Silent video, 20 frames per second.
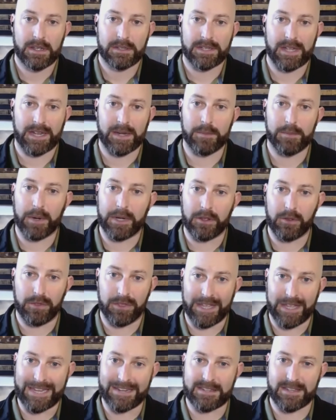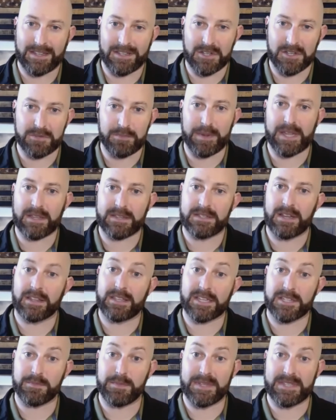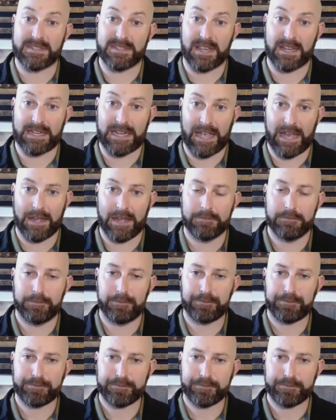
to anybody who thinks that just because nothing's been said yet,